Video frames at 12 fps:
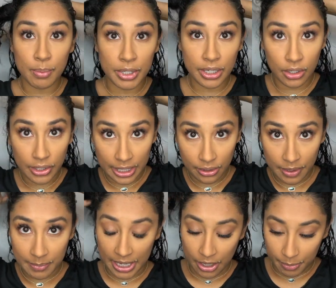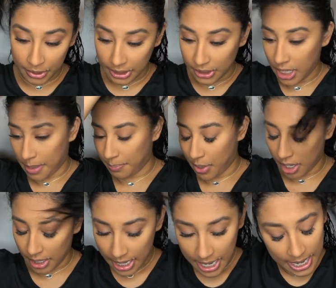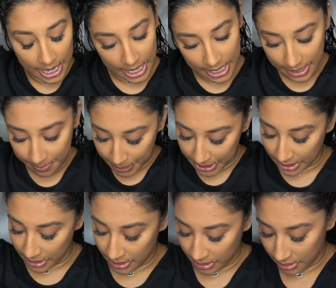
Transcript: going to go ahead and grab my hair and put the top part in a bun.